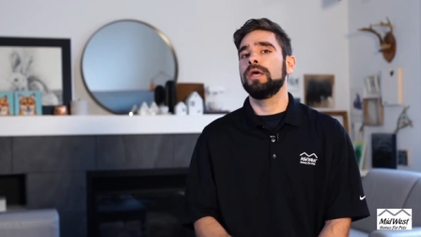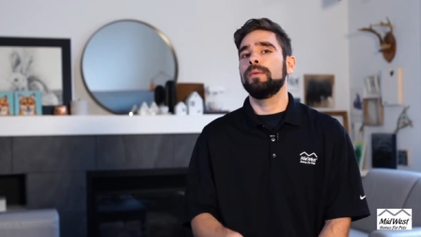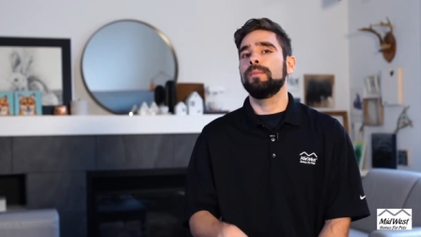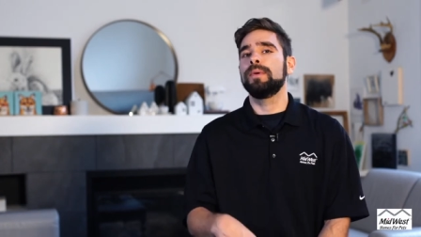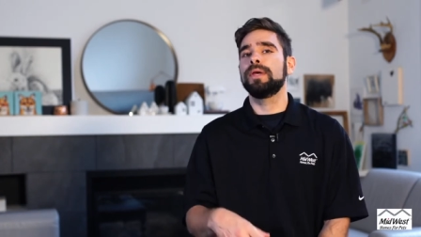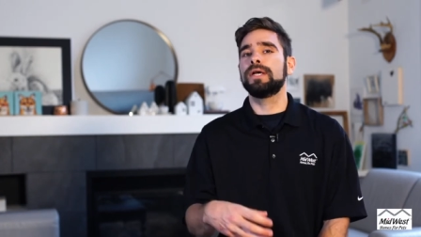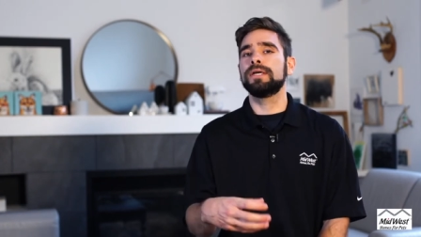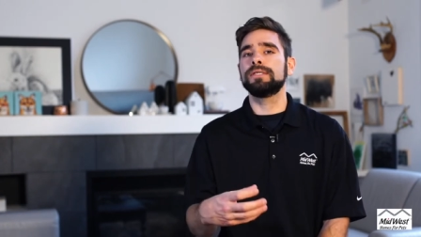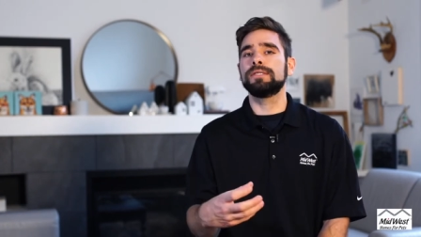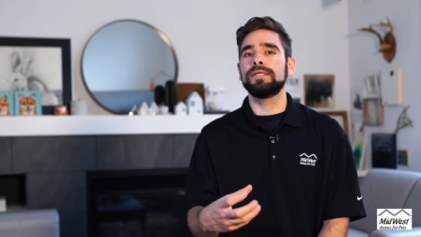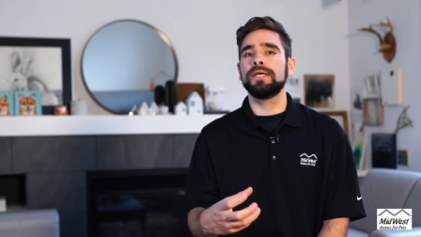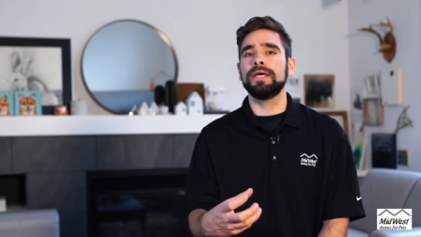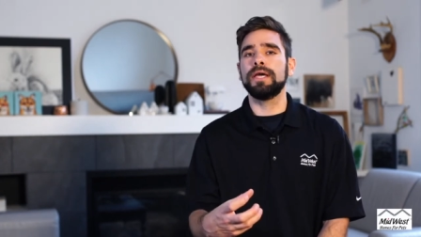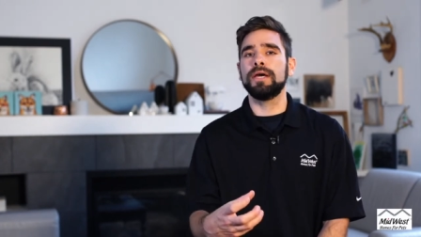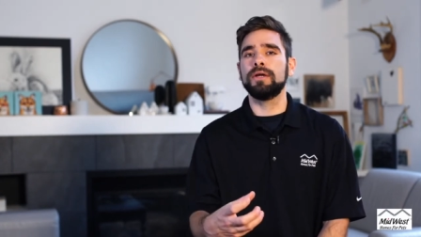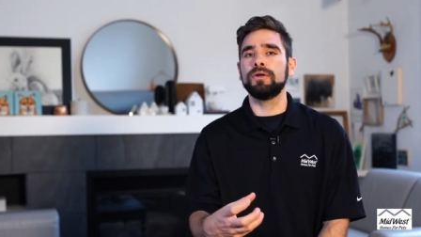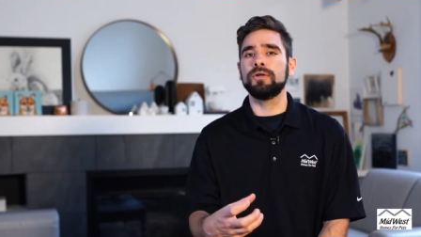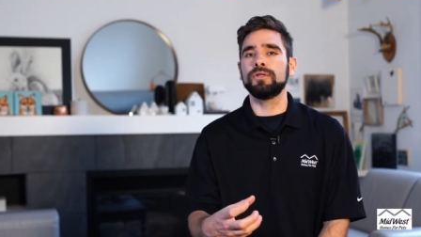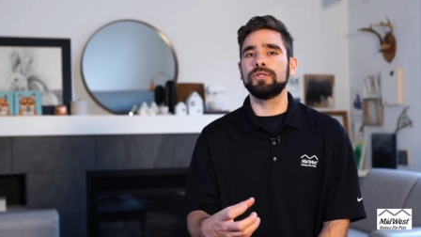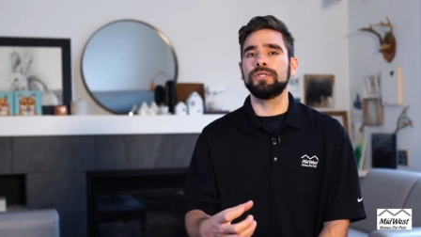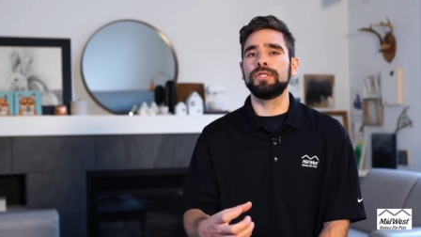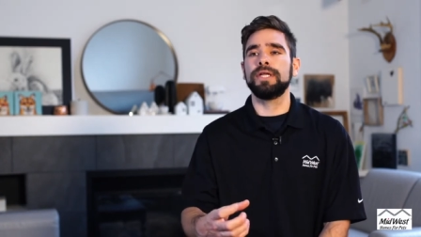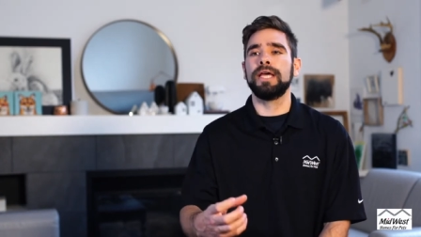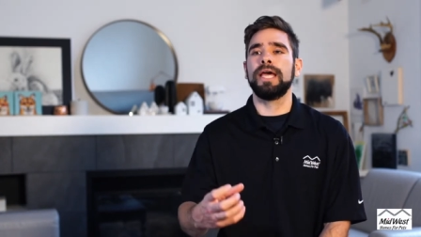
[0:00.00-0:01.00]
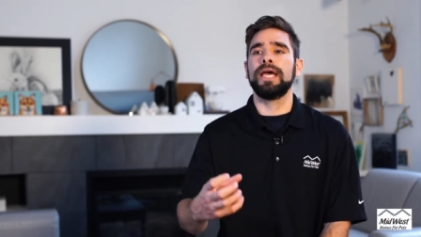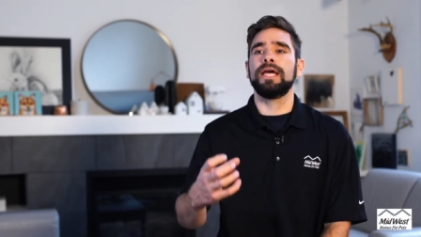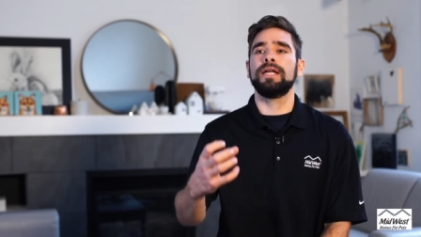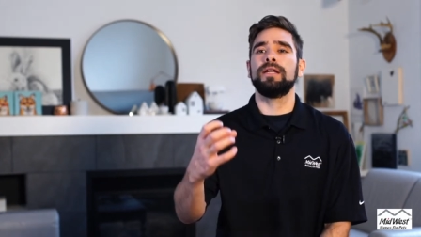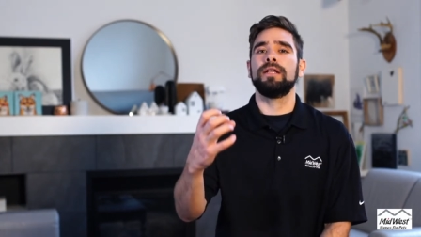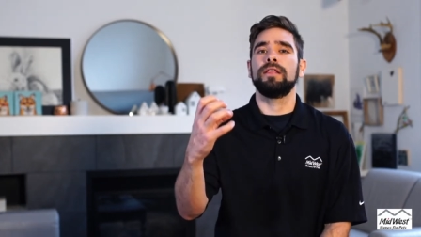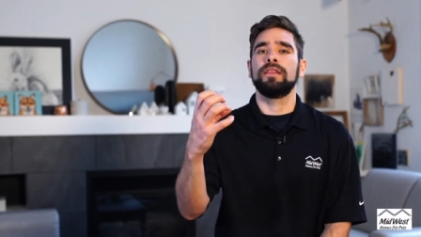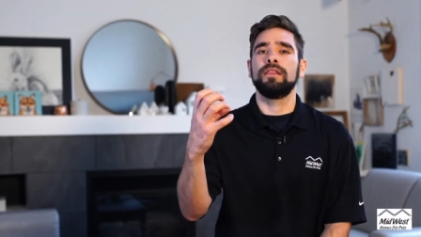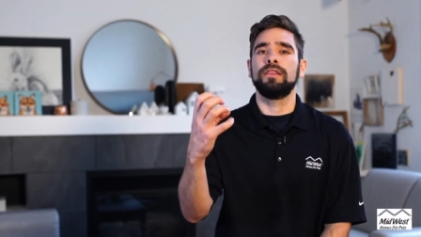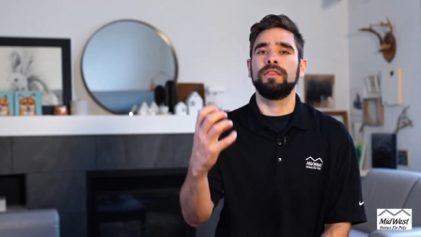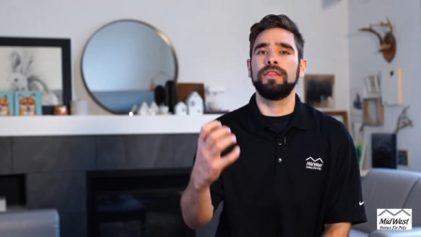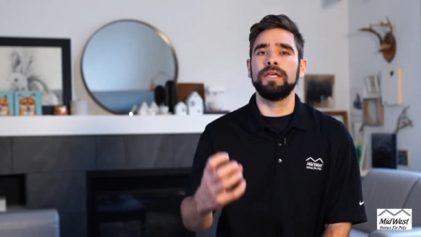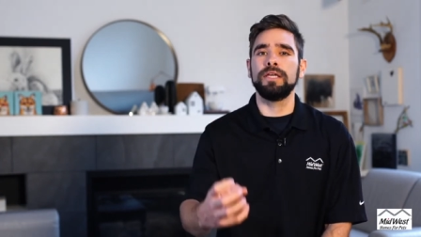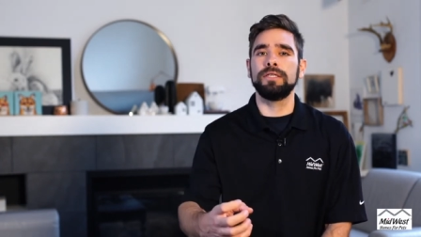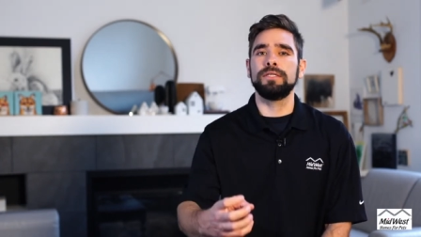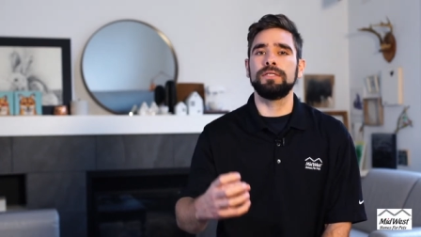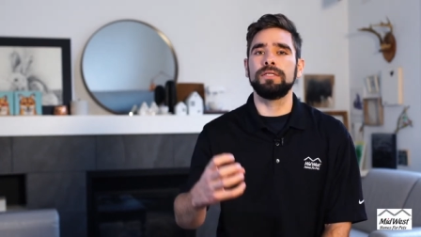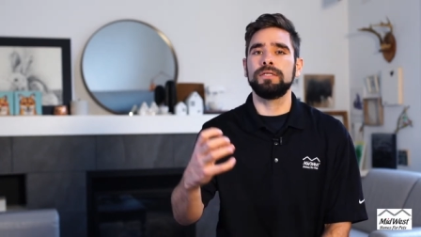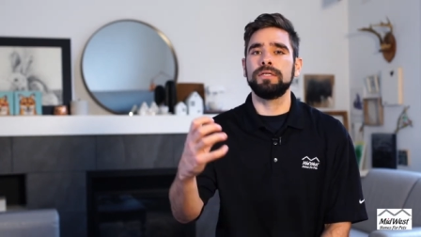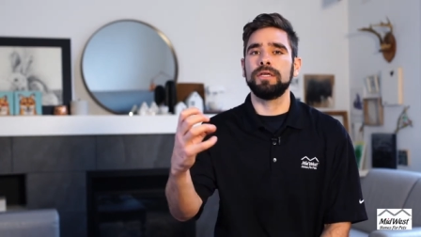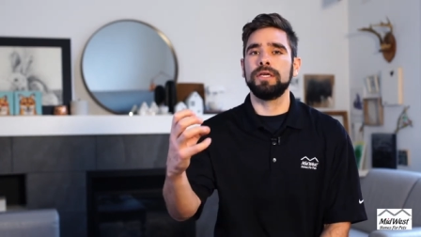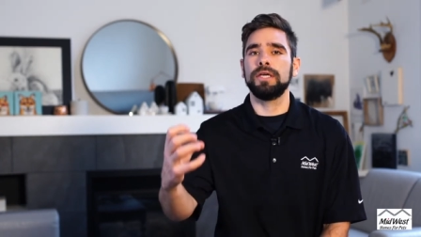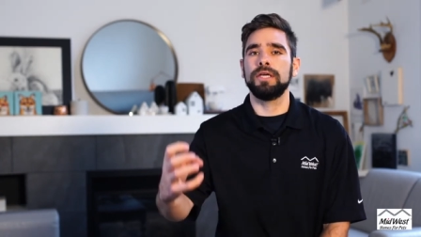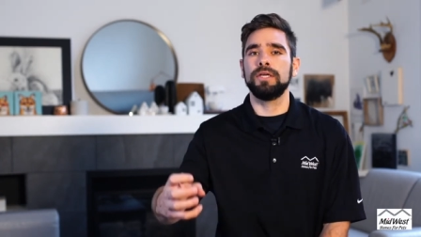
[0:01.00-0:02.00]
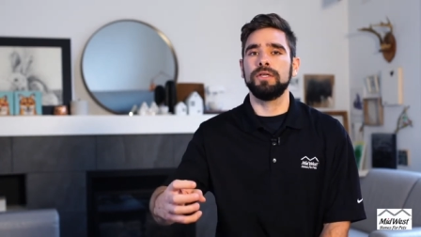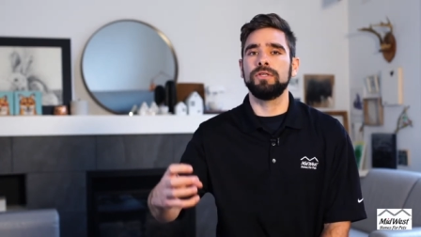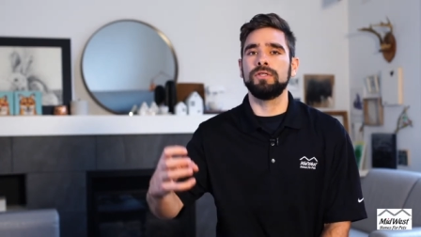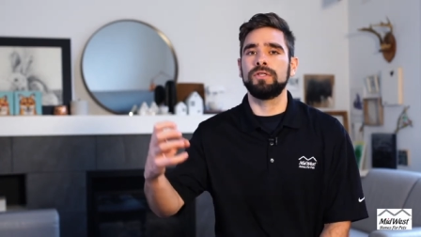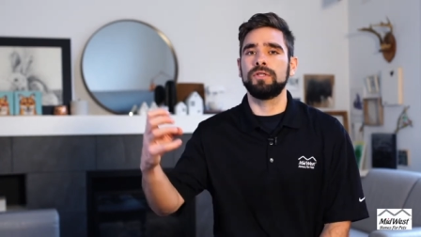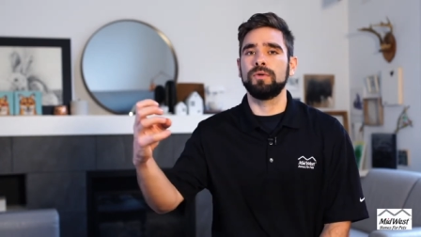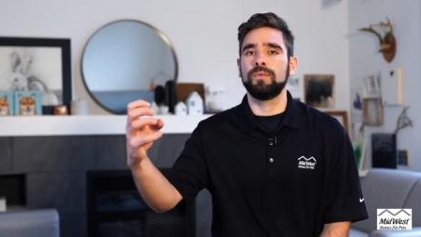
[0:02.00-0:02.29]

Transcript: because they understand this is